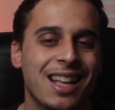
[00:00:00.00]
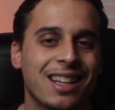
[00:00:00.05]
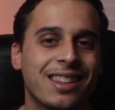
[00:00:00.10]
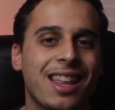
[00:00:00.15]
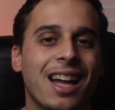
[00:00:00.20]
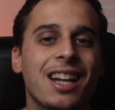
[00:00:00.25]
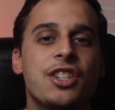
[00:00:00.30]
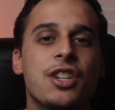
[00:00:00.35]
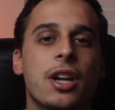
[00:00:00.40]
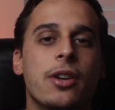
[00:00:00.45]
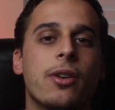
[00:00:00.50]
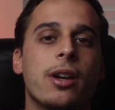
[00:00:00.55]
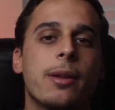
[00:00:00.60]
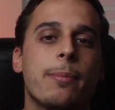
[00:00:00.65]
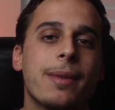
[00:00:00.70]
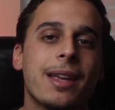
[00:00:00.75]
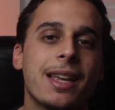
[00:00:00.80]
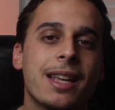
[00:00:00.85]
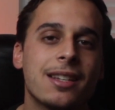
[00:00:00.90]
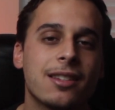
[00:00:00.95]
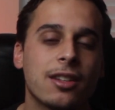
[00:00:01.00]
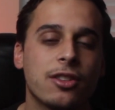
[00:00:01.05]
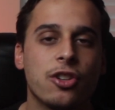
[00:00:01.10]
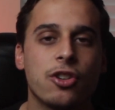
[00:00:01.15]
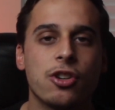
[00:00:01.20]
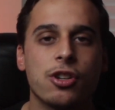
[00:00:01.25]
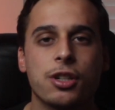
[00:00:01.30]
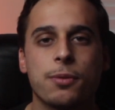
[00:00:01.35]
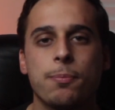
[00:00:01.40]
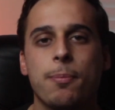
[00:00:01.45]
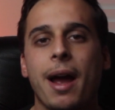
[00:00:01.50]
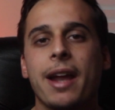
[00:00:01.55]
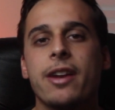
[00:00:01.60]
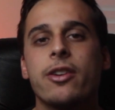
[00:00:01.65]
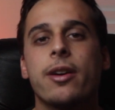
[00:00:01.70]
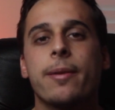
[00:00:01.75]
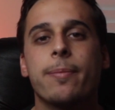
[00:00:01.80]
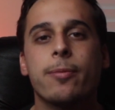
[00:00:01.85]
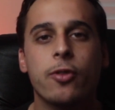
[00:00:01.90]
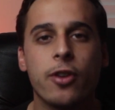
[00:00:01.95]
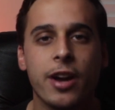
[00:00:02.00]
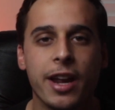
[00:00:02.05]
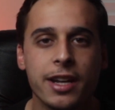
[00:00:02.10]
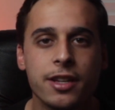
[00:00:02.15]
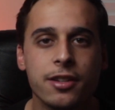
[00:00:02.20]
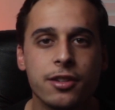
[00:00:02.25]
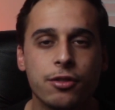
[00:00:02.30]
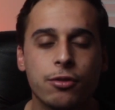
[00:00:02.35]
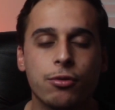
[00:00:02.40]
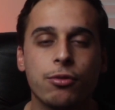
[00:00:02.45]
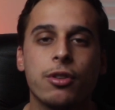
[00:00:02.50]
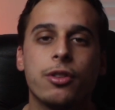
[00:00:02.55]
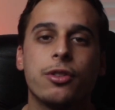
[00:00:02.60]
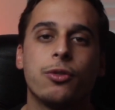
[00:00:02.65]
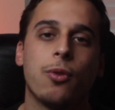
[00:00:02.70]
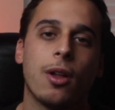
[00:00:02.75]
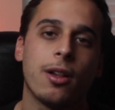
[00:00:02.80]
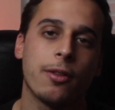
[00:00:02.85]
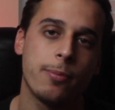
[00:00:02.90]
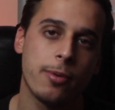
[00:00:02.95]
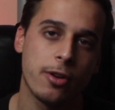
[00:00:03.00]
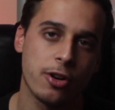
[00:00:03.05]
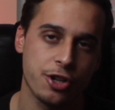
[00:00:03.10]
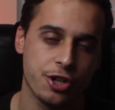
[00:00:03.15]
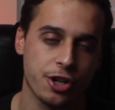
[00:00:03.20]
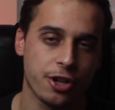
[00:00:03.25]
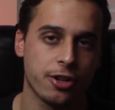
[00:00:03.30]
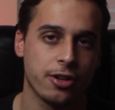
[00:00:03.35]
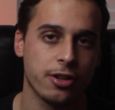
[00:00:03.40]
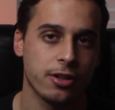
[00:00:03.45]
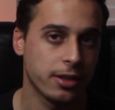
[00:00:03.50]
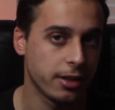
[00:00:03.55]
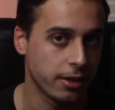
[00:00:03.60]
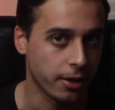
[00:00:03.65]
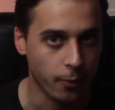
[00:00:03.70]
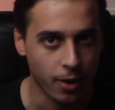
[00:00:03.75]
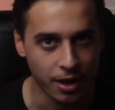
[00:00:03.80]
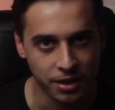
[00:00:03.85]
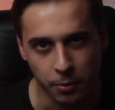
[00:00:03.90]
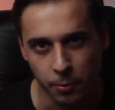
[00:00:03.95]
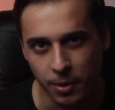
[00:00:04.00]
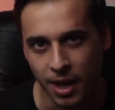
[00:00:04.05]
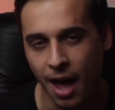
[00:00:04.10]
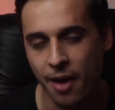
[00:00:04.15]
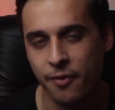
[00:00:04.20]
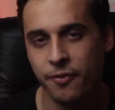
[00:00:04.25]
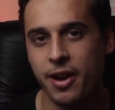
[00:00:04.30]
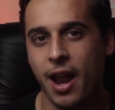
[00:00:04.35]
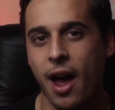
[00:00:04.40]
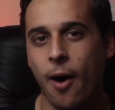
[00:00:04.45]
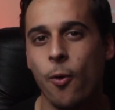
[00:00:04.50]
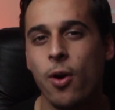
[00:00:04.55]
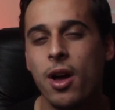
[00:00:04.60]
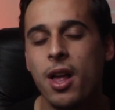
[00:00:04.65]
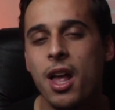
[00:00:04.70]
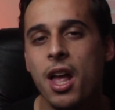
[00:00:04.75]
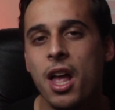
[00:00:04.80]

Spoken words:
that generally means that there's minor upgrades to the 12 version, the one that we have now.